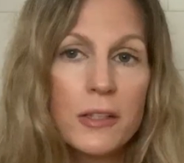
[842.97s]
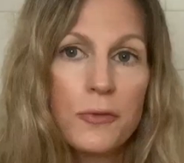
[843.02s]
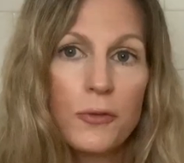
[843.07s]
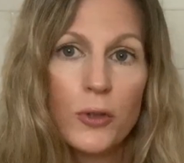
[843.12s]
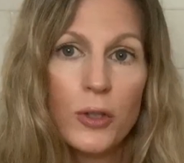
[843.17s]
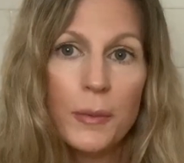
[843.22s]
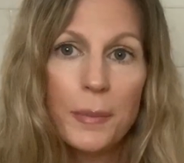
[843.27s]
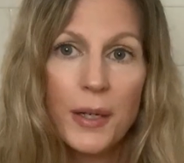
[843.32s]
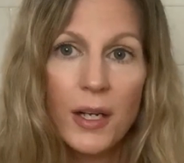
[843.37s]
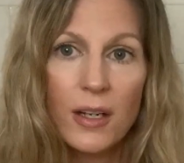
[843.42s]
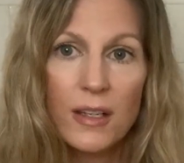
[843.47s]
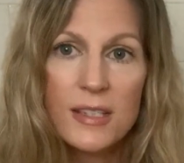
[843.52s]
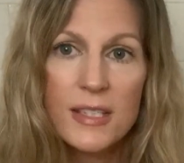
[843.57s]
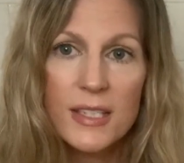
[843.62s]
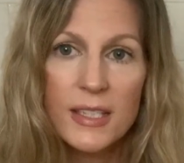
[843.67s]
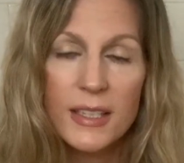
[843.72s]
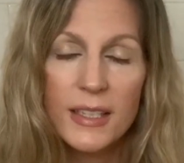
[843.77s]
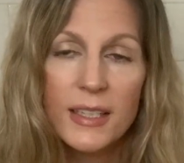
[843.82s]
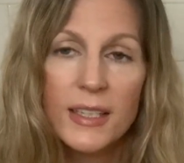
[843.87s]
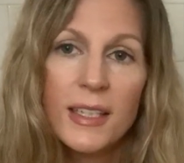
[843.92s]
for a
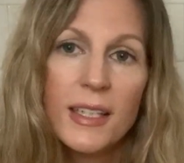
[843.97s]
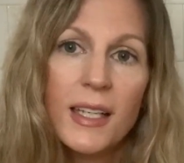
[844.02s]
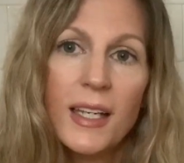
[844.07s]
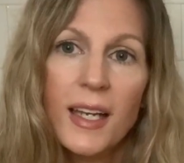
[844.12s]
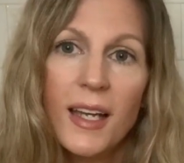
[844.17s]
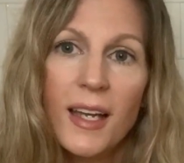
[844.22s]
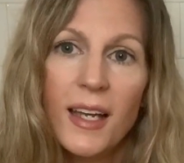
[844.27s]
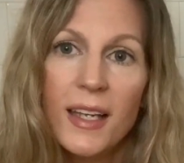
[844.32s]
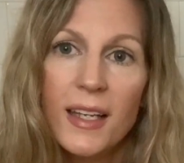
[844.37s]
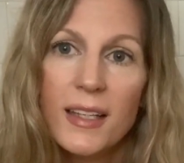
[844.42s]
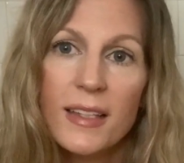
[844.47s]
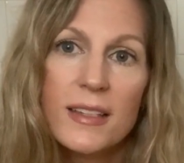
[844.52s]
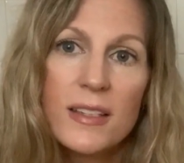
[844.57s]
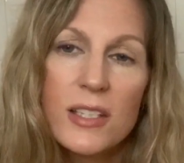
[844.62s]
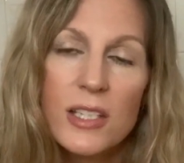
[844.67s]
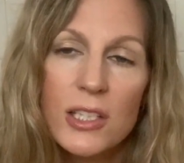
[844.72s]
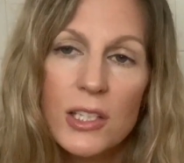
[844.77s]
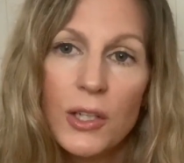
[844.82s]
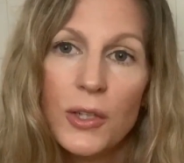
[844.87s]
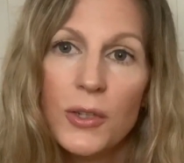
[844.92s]
POTSie. And
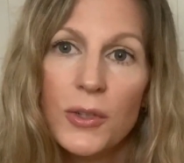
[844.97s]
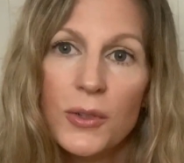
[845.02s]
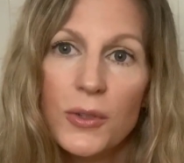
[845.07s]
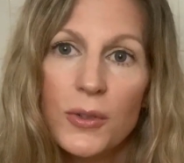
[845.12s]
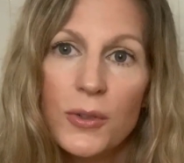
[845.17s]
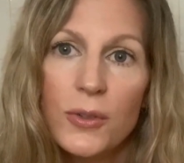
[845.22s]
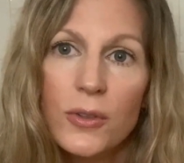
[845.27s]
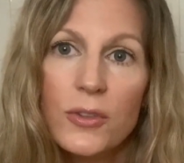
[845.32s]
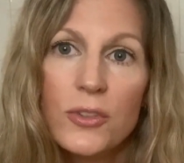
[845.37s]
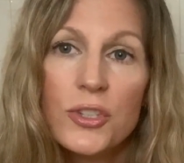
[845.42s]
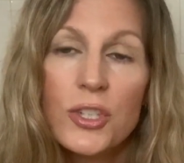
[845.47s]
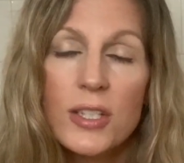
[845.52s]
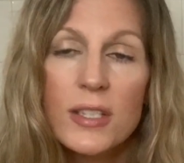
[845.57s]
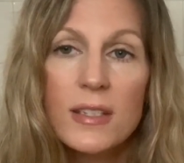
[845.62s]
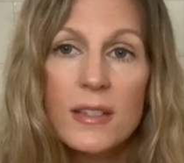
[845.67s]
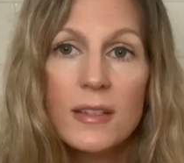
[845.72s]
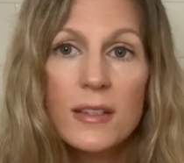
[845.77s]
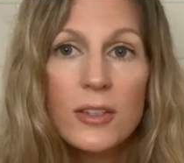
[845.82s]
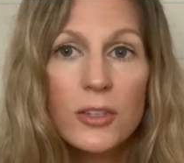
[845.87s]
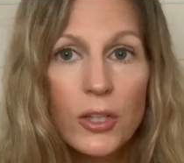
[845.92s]
so
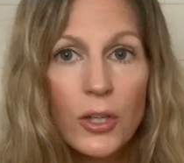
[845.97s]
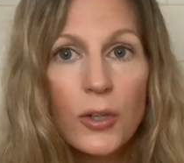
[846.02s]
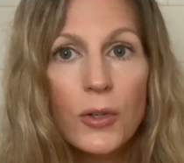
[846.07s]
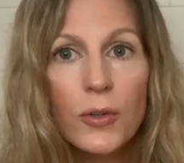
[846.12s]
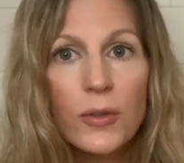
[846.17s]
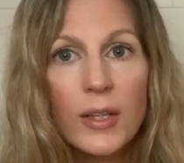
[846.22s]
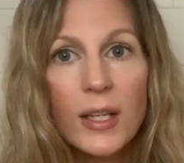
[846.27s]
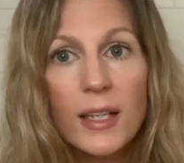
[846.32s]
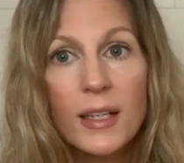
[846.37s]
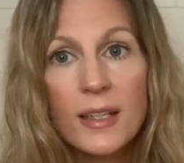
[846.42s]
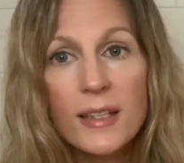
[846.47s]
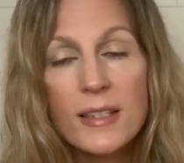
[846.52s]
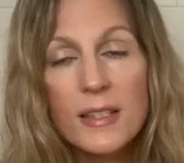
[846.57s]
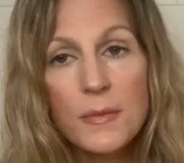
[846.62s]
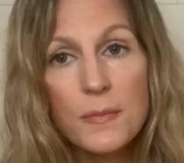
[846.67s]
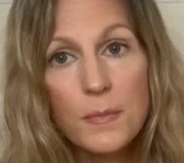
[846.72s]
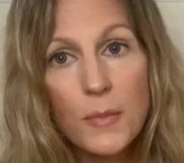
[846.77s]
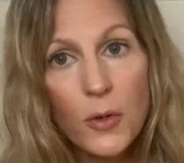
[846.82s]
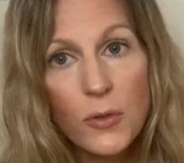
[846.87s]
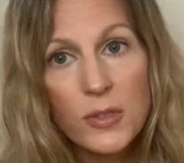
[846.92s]
just know that it's
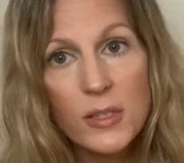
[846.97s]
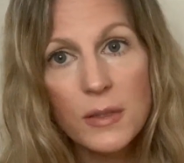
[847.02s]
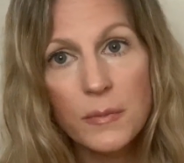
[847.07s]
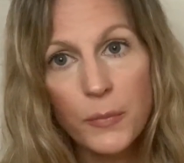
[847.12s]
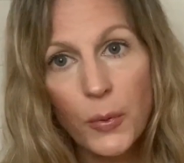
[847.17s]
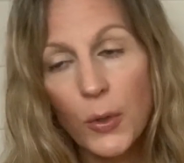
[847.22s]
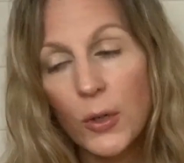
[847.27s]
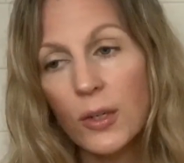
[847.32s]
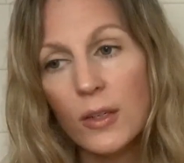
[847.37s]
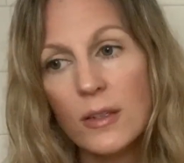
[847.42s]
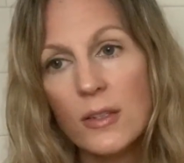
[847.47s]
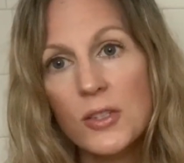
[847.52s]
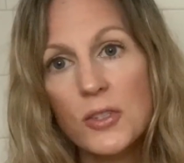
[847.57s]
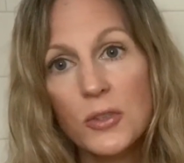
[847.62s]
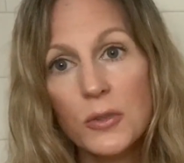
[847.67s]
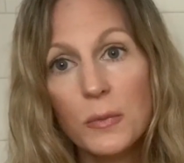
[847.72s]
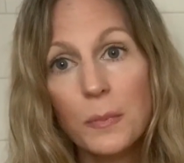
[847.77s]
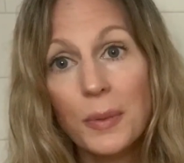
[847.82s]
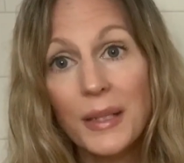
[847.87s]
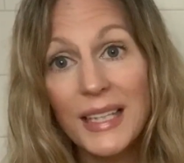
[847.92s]
most important
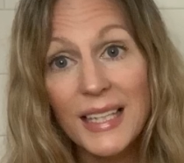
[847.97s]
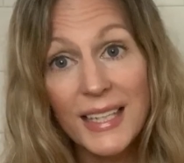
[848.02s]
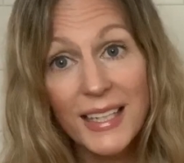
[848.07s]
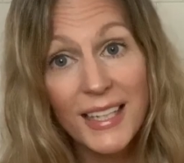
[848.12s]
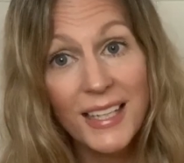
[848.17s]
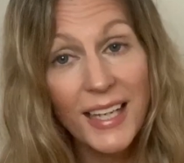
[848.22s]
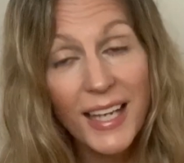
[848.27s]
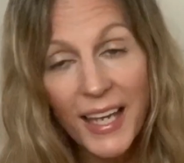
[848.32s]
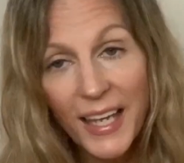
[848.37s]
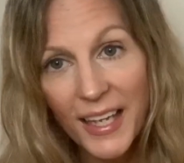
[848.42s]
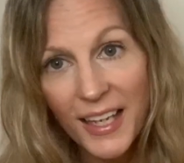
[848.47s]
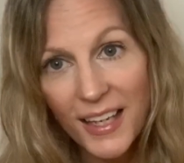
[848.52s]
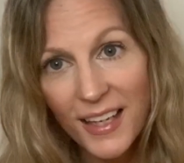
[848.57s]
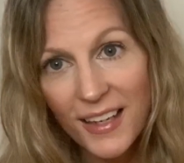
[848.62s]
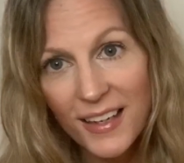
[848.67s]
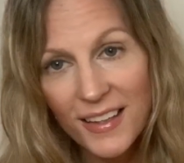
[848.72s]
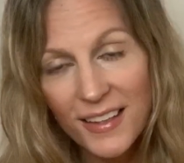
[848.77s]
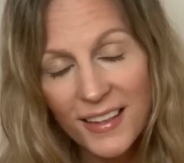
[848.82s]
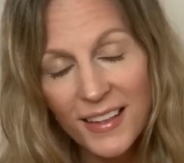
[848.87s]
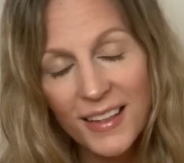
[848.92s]
to plan
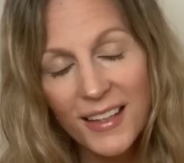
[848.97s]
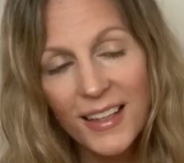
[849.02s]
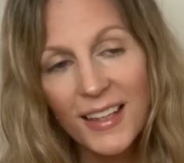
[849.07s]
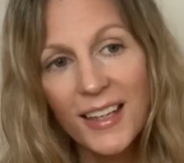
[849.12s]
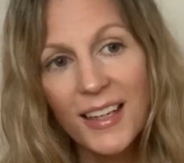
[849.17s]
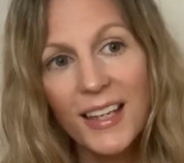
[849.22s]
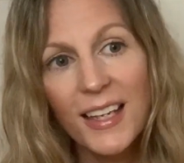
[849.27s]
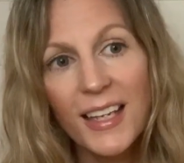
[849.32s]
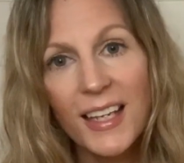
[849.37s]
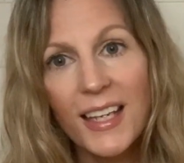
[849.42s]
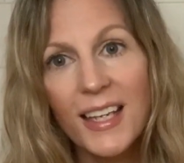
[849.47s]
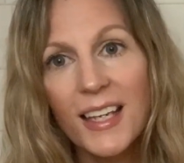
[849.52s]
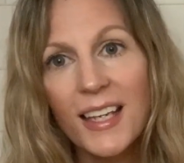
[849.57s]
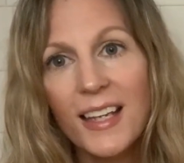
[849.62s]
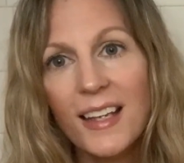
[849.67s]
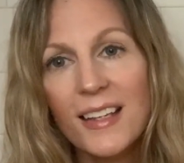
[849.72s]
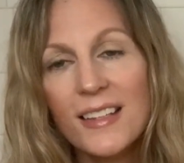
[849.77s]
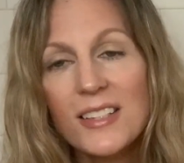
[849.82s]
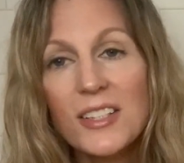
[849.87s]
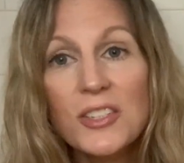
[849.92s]
ahead
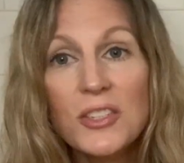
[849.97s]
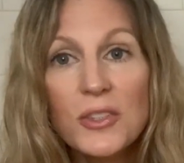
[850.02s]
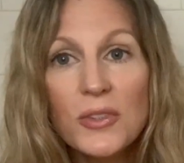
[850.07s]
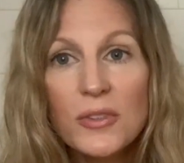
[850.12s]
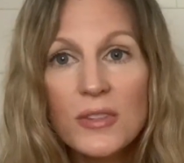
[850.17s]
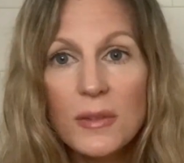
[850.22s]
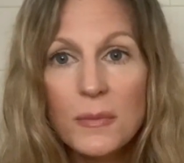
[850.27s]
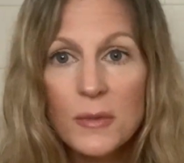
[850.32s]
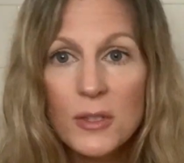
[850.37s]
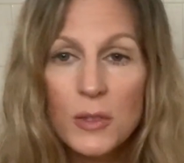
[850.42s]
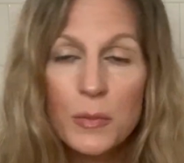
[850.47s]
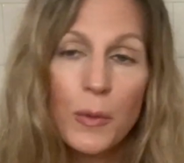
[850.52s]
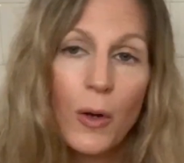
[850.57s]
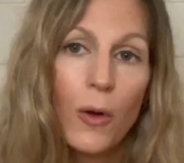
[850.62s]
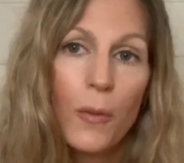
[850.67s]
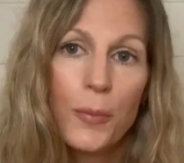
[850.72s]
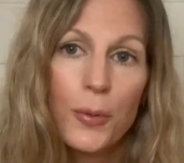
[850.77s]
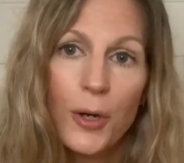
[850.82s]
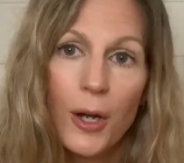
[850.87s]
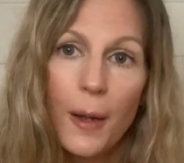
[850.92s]
and to do some small
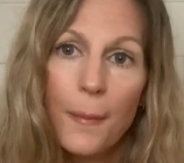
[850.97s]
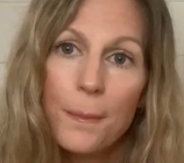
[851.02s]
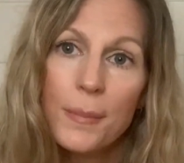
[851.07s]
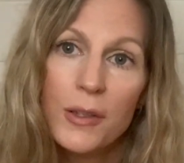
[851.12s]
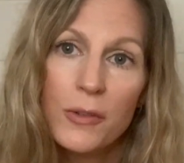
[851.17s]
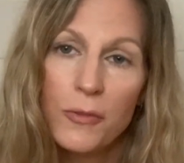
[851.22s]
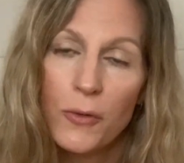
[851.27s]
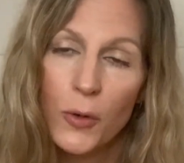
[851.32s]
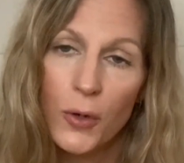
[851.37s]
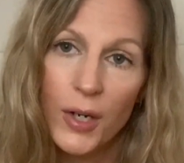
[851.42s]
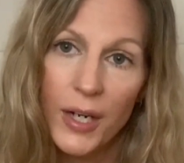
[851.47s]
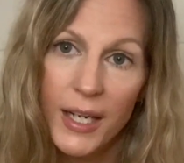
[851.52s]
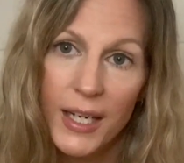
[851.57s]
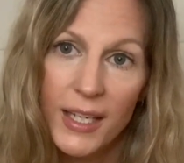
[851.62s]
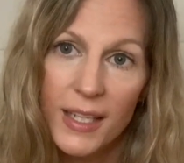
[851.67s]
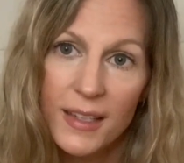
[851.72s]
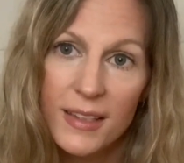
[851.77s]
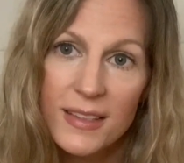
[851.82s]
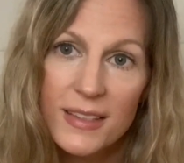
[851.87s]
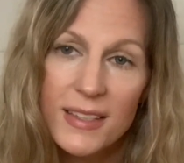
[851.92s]
prep
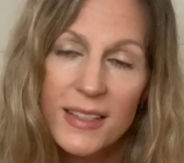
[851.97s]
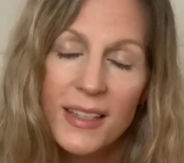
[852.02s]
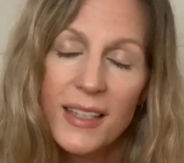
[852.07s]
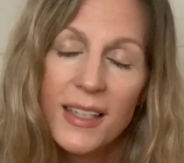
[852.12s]
beforehand,